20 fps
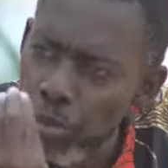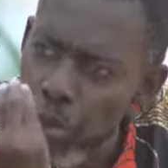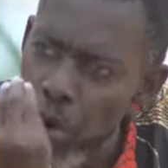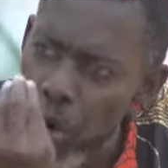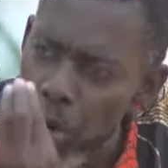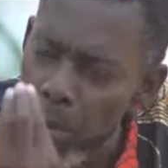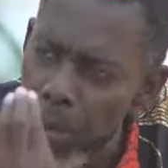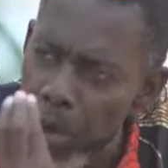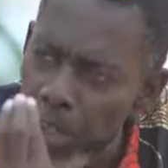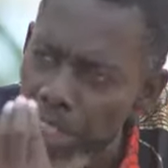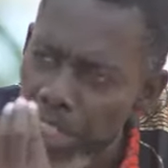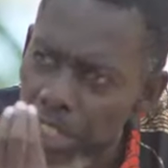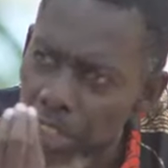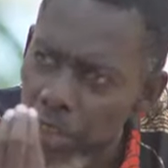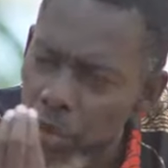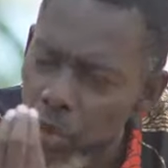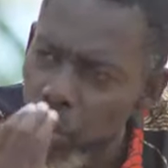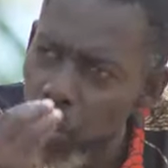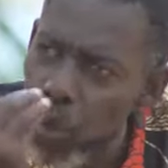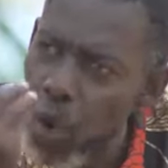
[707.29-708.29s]
Small money.
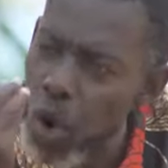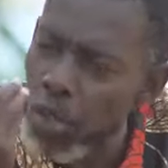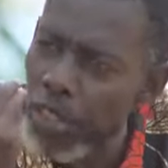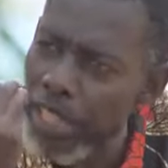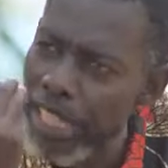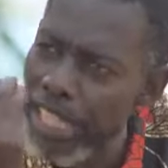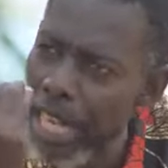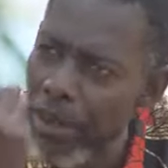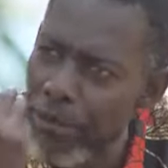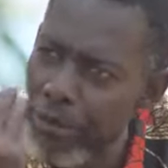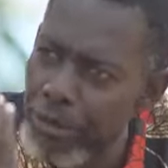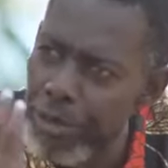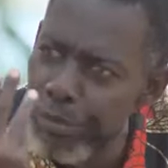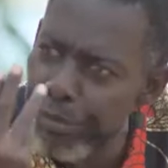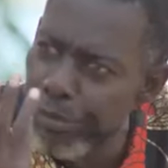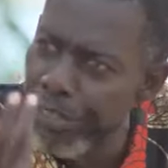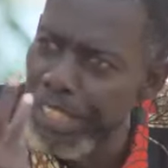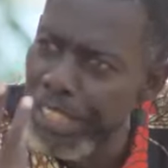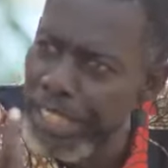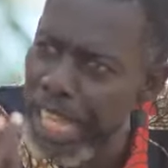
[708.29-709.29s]

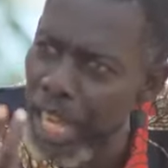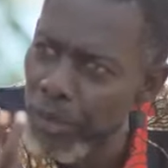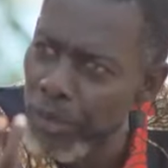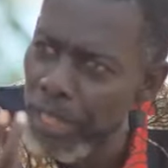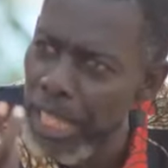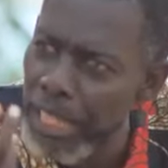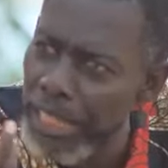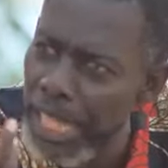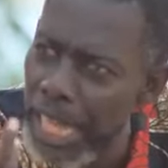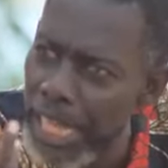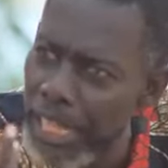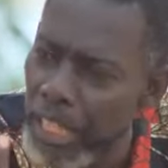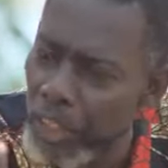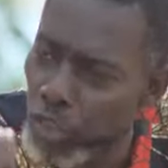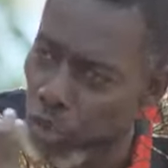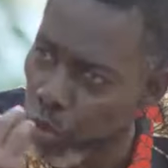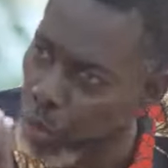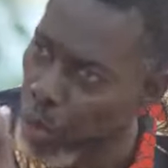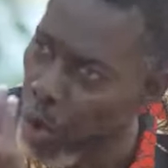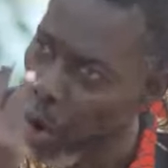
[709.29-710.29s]
250,000
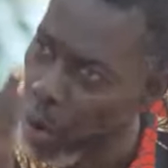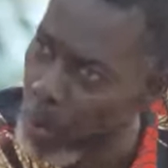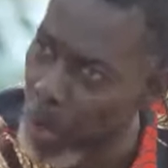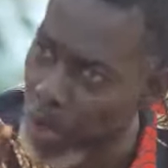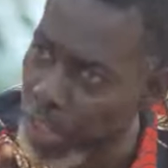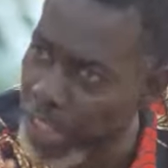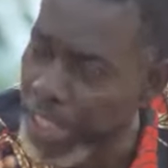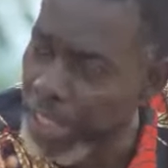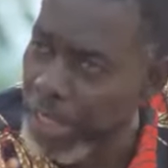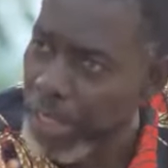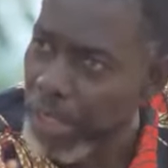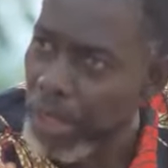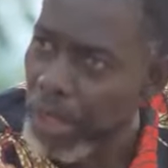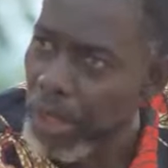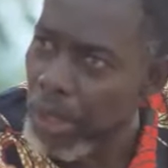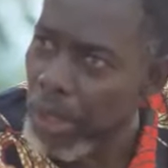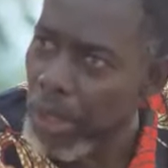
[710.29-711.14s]
naira. Small money.